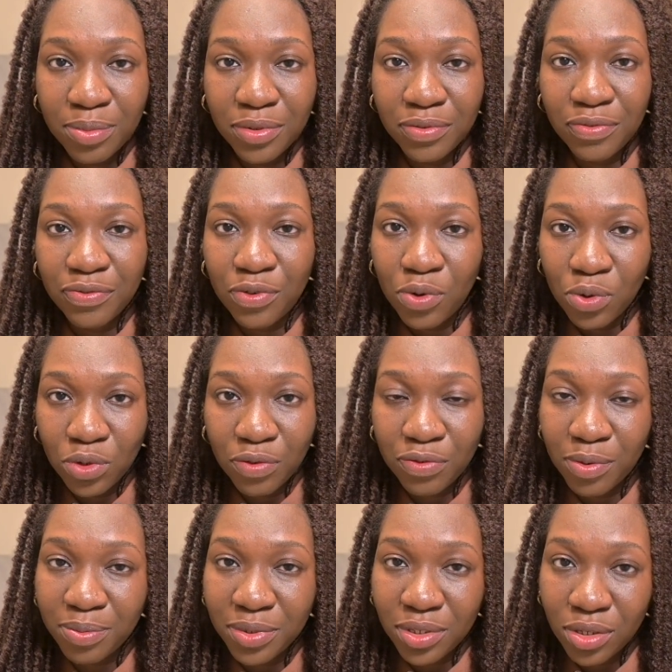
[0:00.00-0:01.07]
phone or
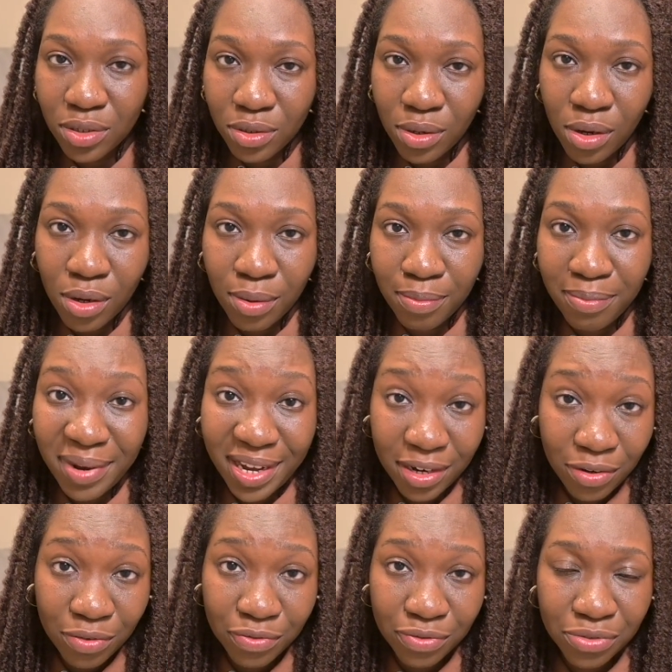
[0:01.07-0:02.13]
from the
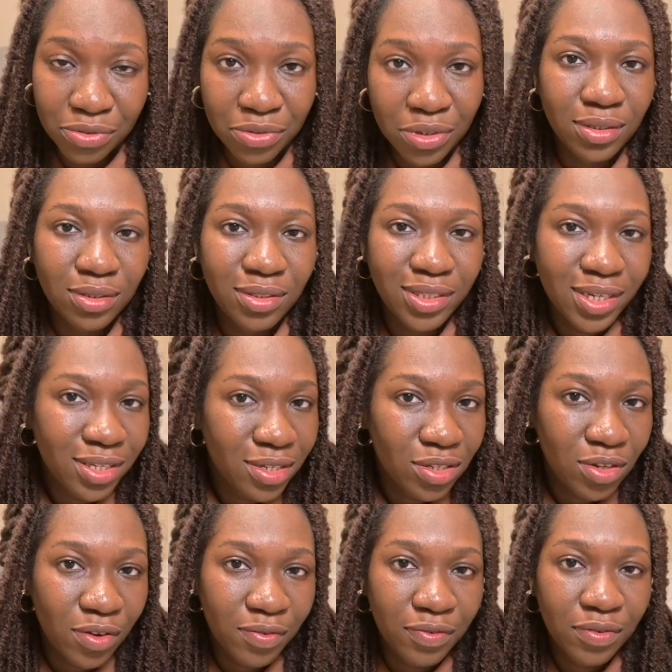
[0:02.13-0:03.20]
microphone, chances
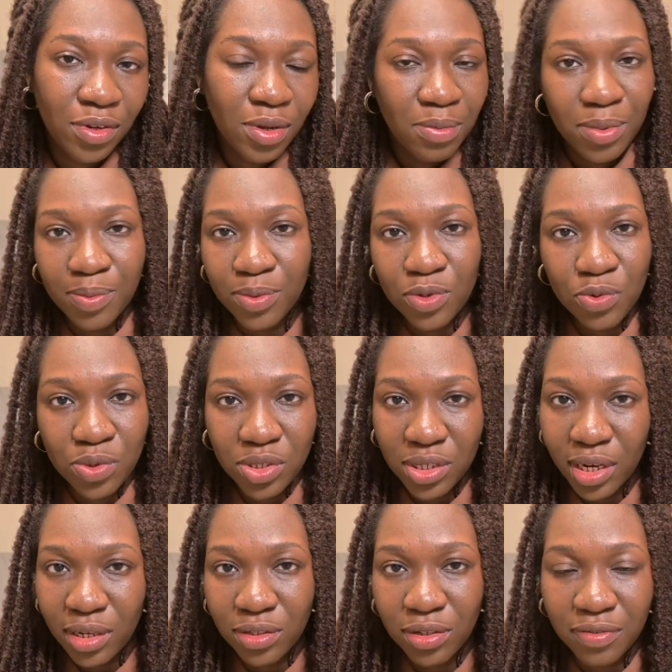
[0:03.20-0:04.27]
of people
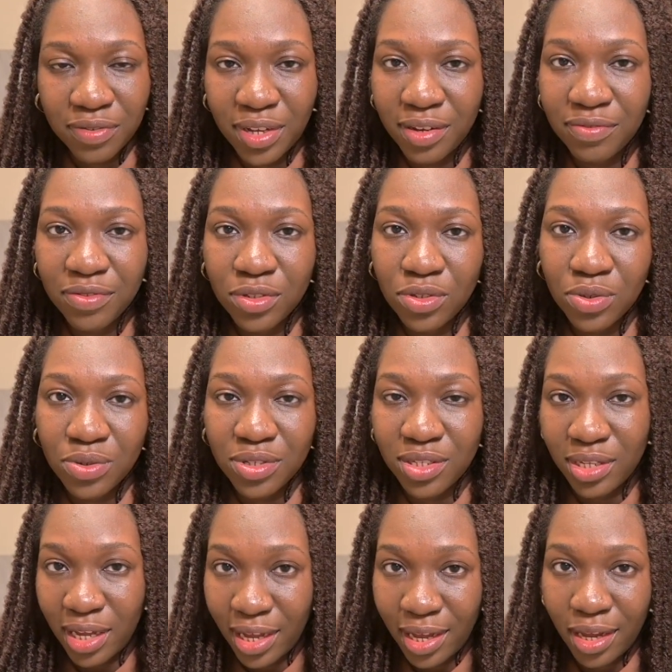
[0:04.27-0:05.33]
switching out of that video is
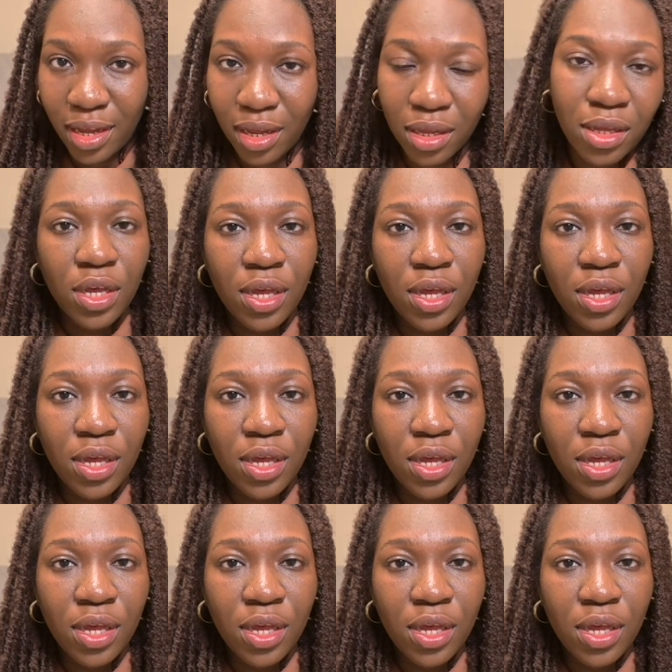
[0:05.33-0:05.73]
higher.